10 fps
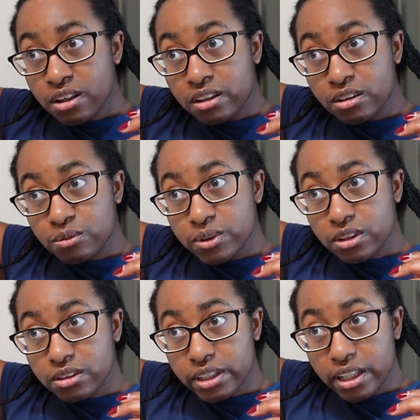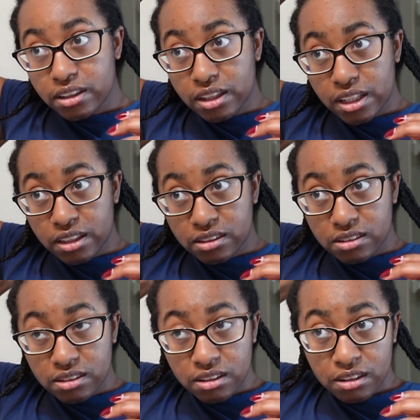And then I'm just going to take
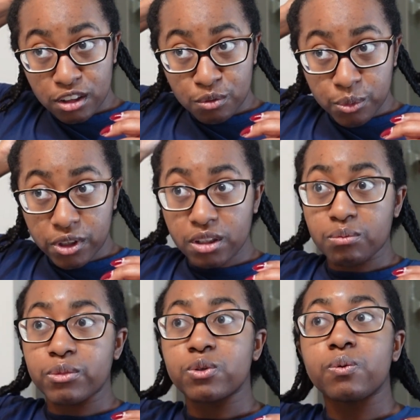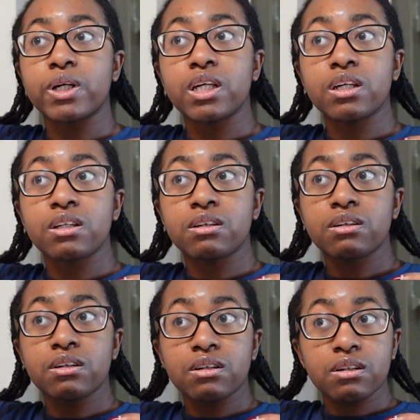this and put it in
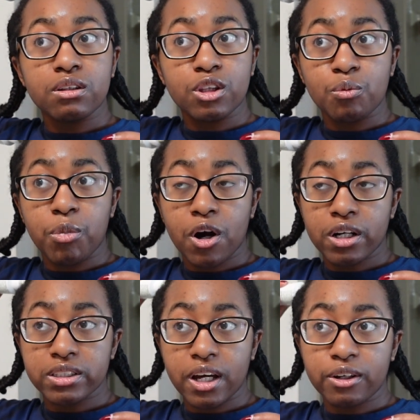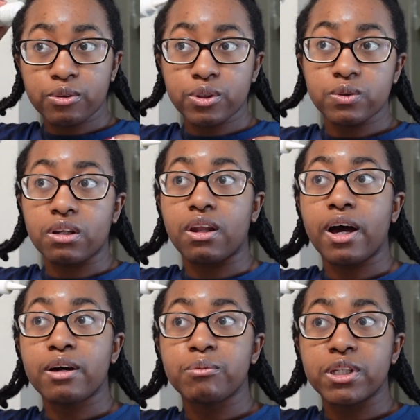between the parts. I don't use a
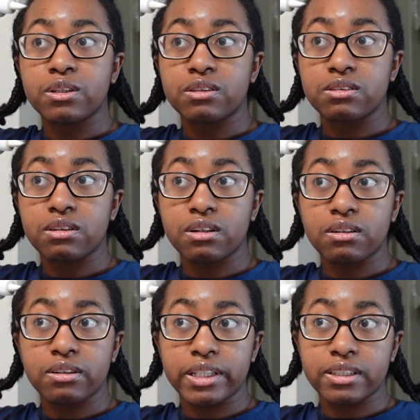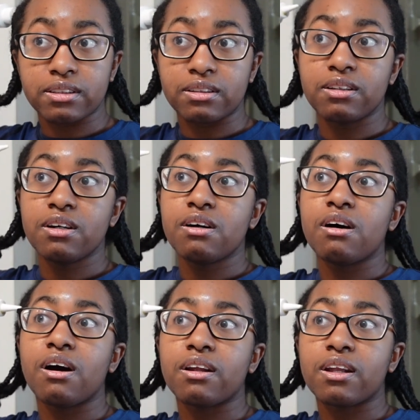lot, because listen,
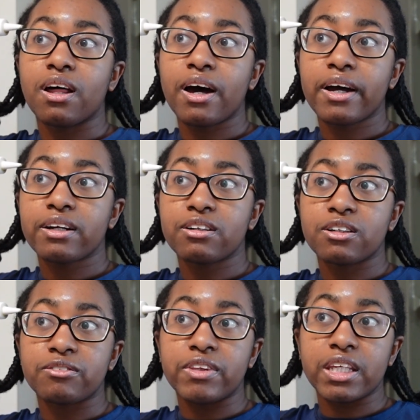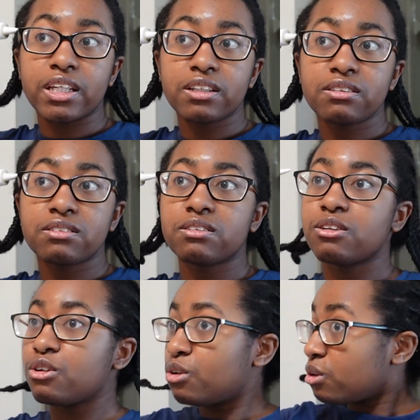a lot of
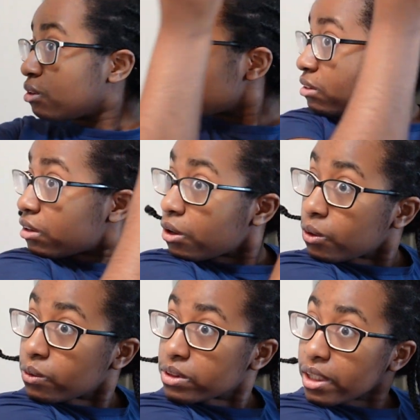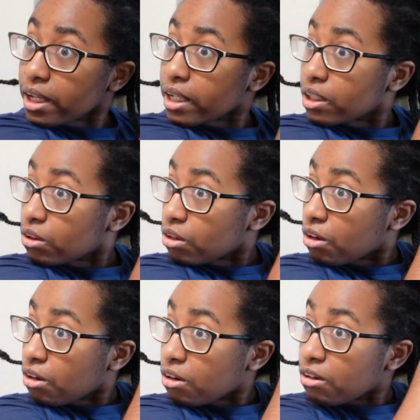this goes a
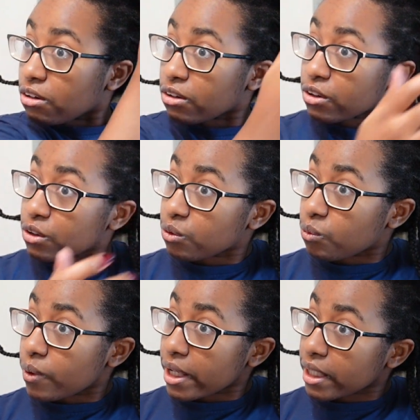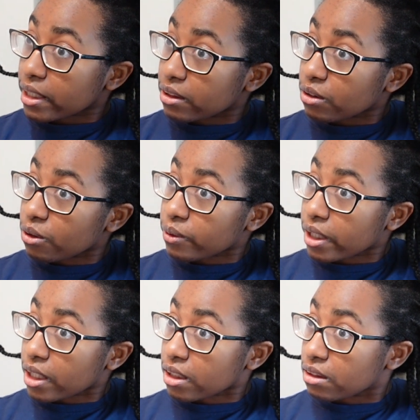long way,
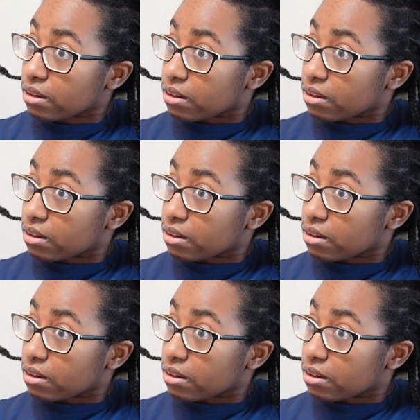okay?